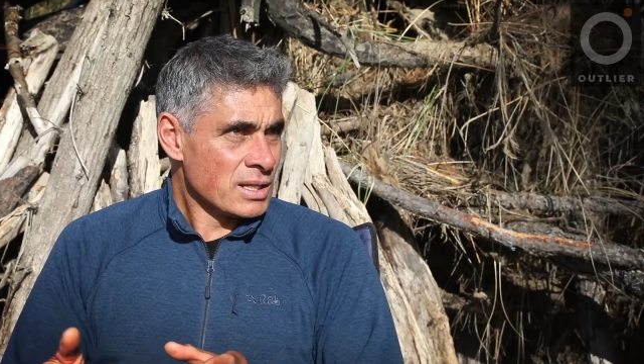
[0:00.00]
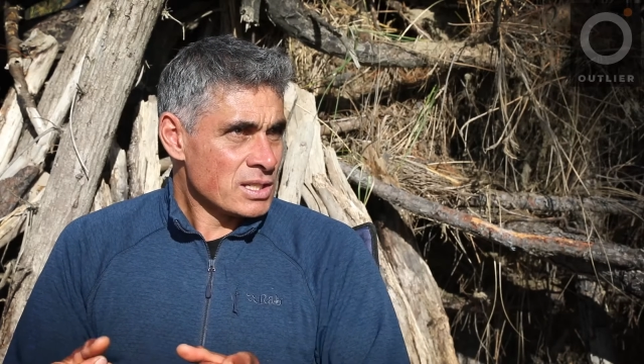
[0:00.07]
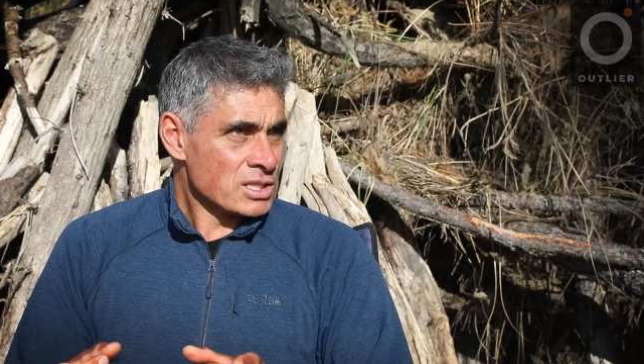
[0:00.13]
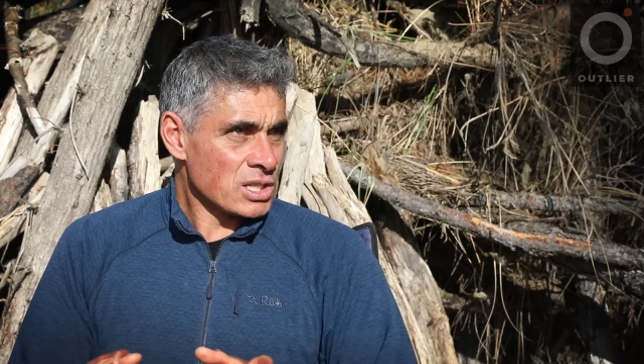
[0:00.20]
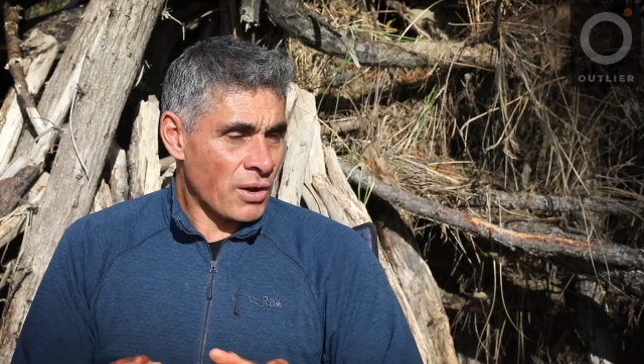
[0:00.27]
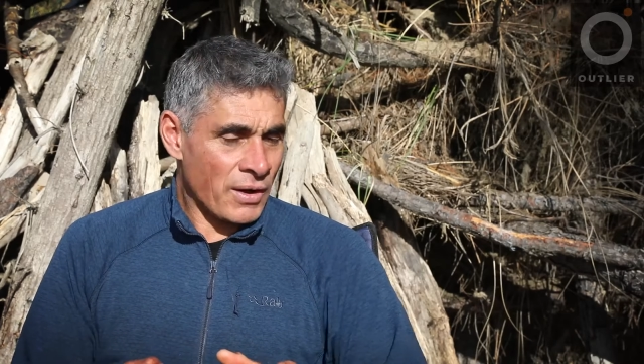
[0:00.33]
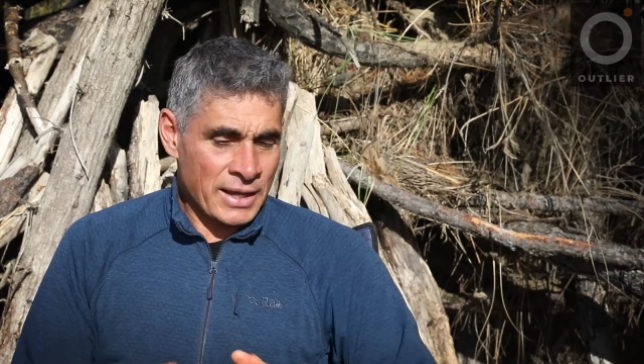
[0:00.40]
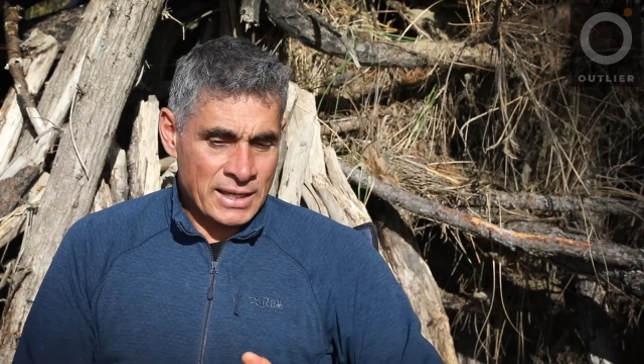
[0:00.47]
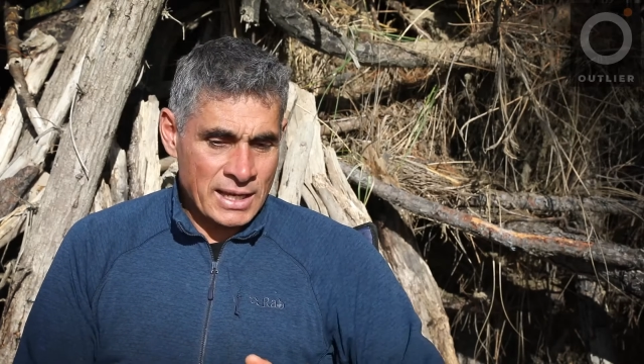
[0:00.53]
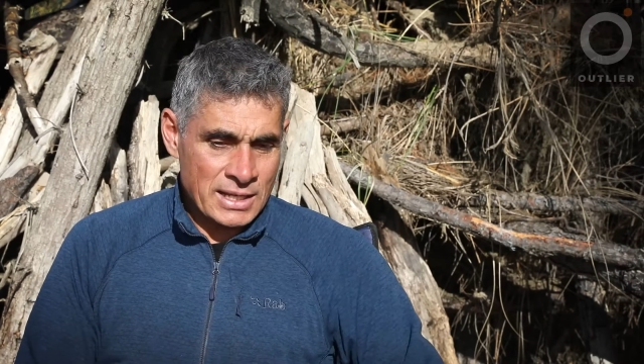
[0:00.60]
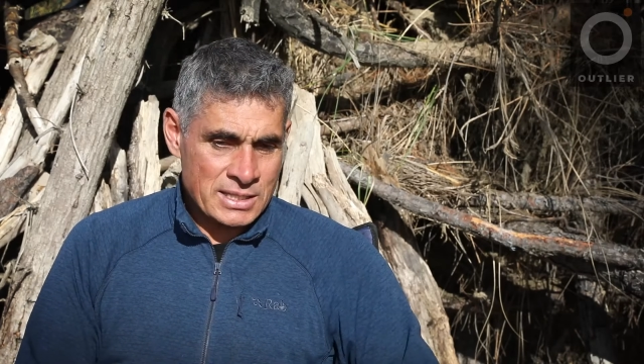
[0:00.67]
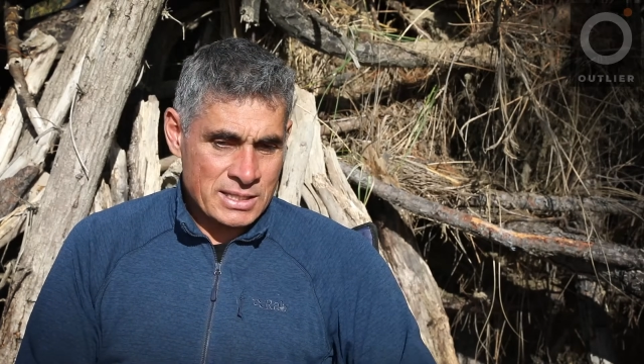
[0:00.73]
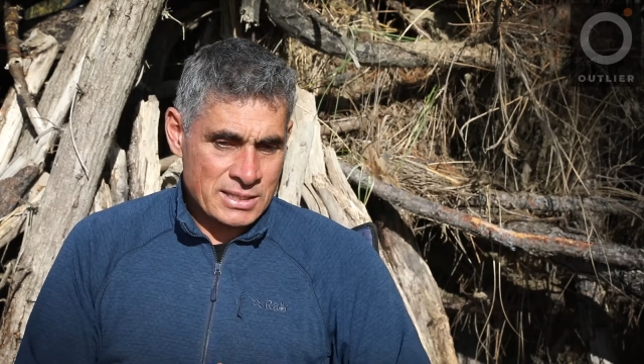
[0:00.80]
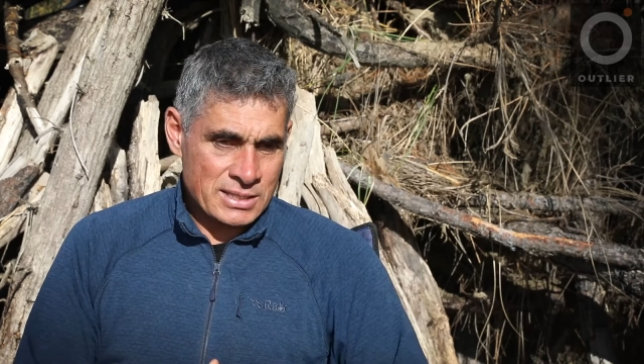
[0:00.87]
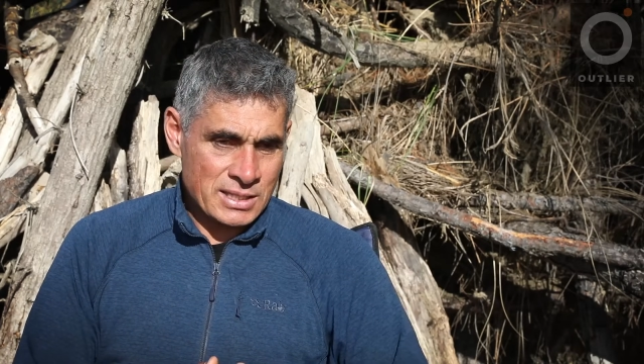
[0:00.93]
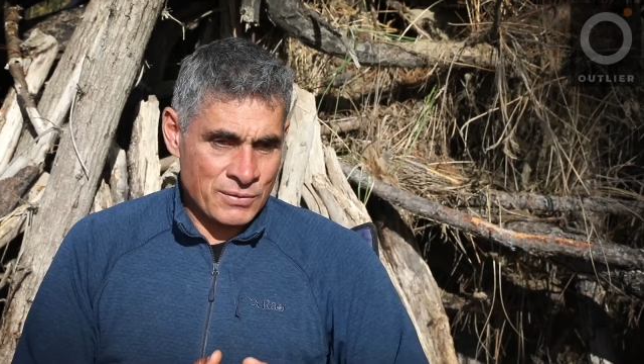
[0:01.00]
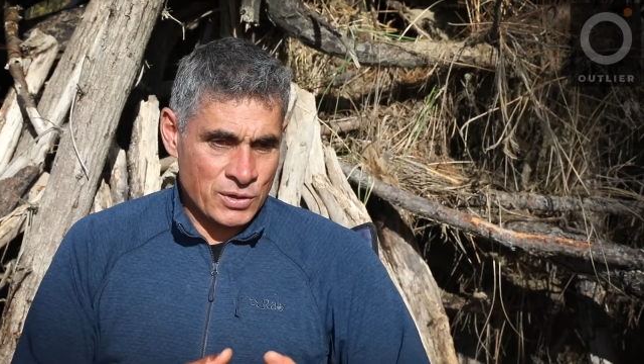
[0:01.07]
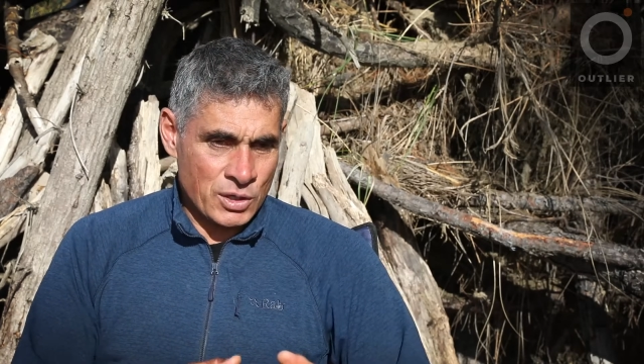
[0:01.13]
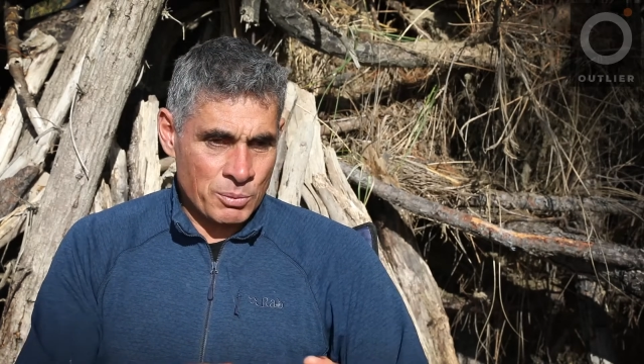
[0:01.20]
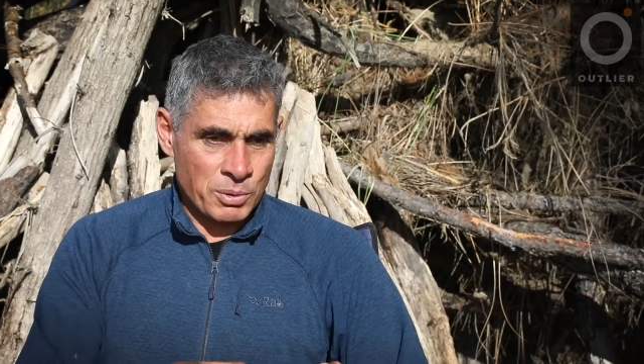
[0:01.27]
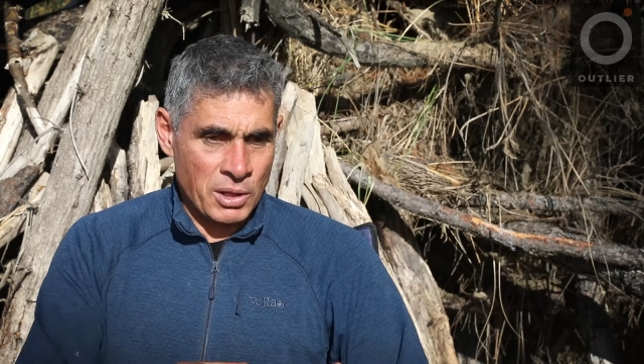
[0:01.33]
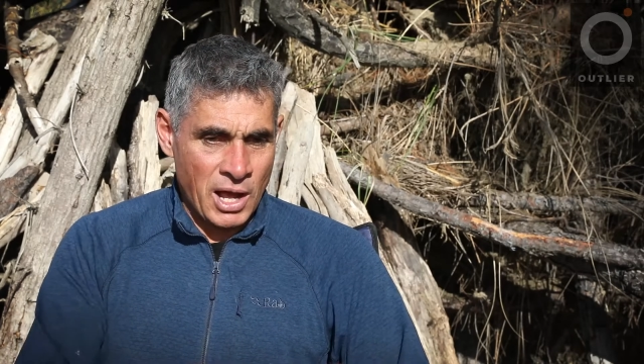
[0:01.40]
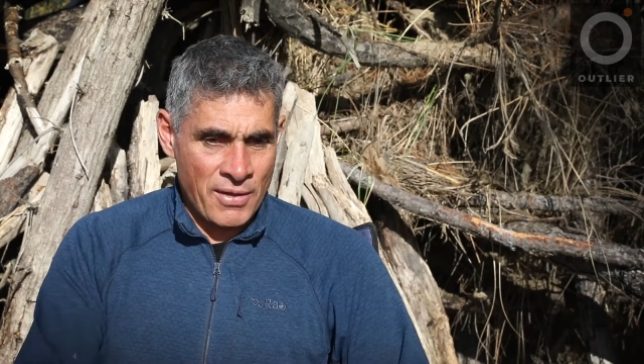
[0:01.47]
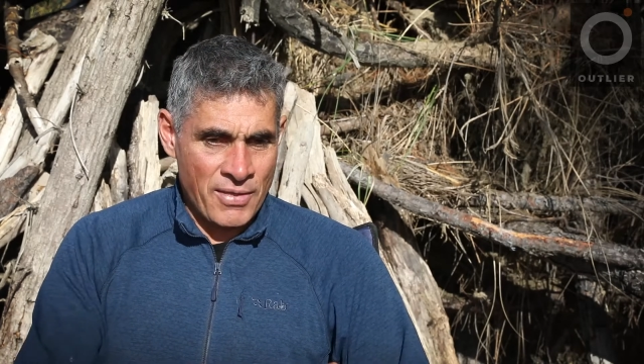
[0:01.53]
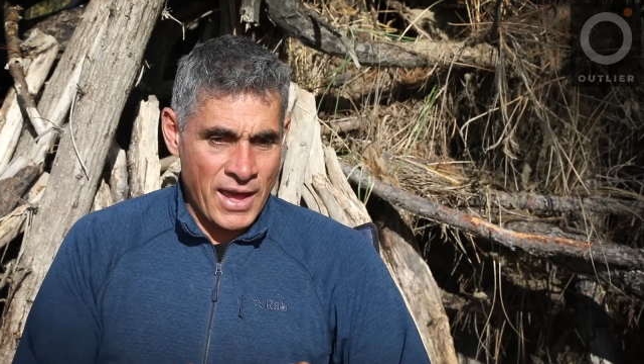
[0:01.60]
So I guess if you apply